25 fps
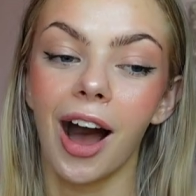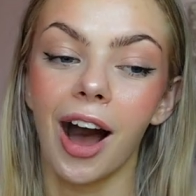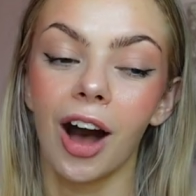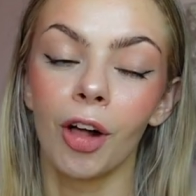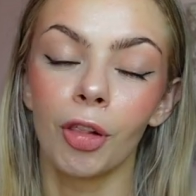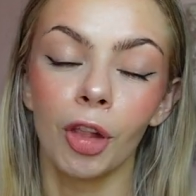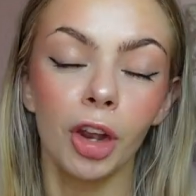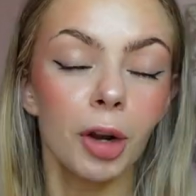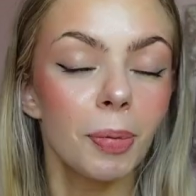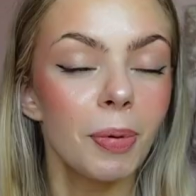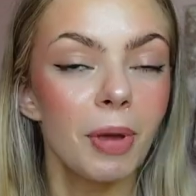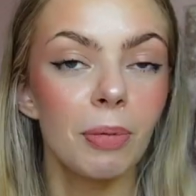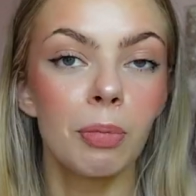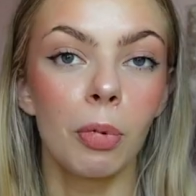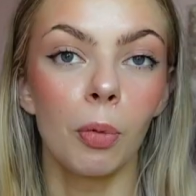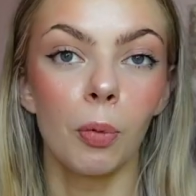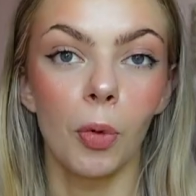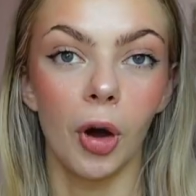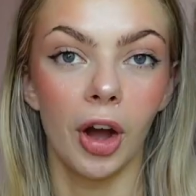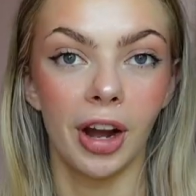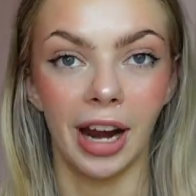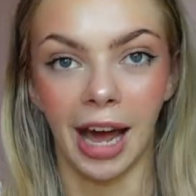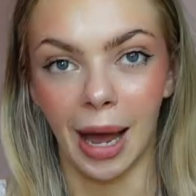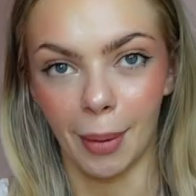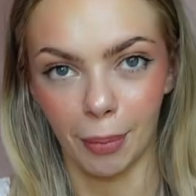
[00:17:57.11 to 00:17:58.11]
A lot of people
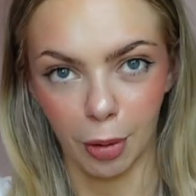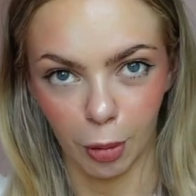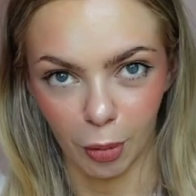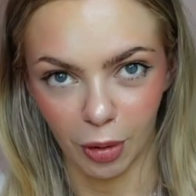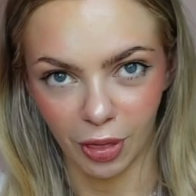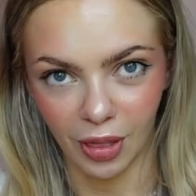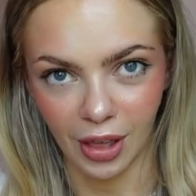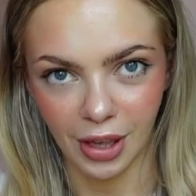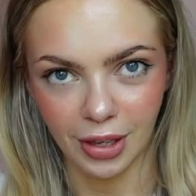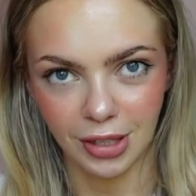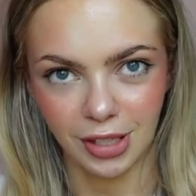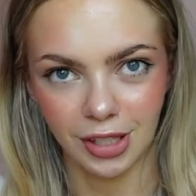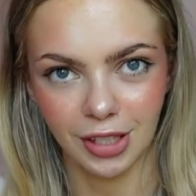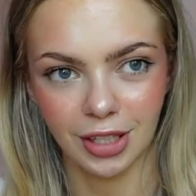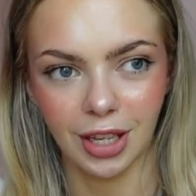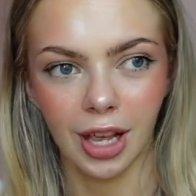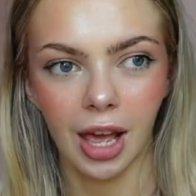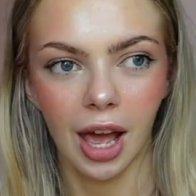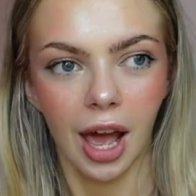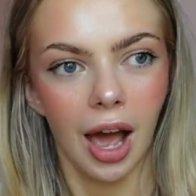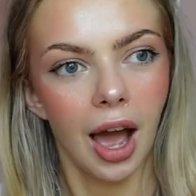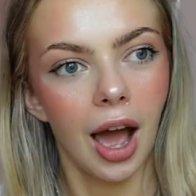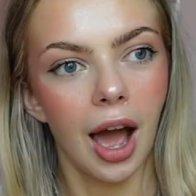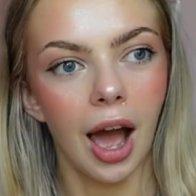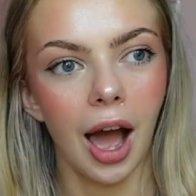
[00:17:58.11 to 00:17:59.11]
weren't happy with this.
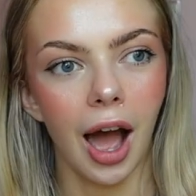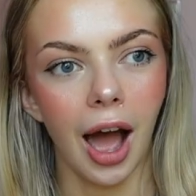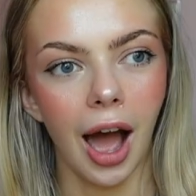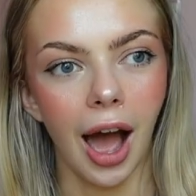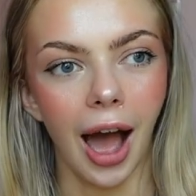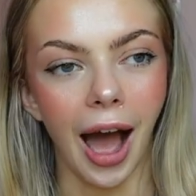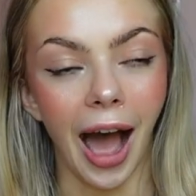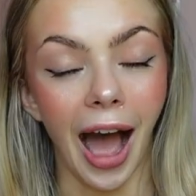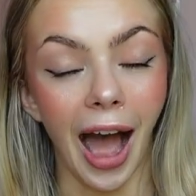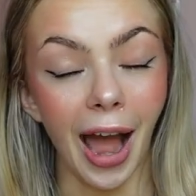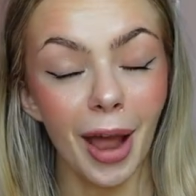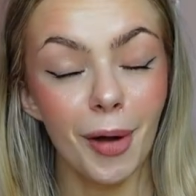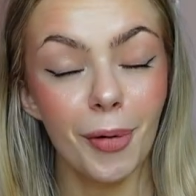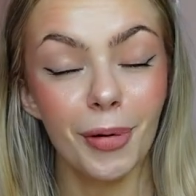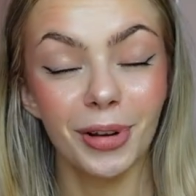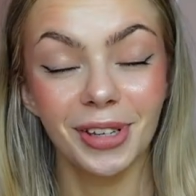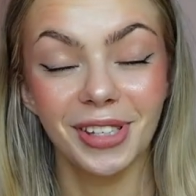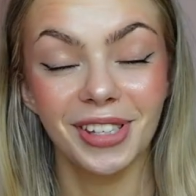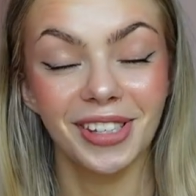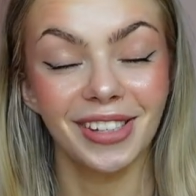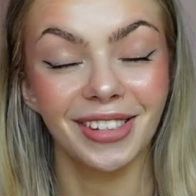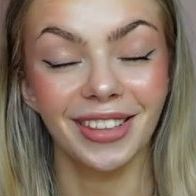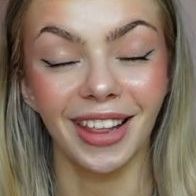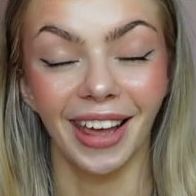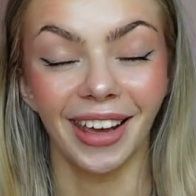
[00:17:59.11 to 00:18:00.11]
I
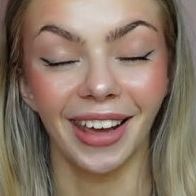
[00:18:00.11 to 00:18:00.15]
was,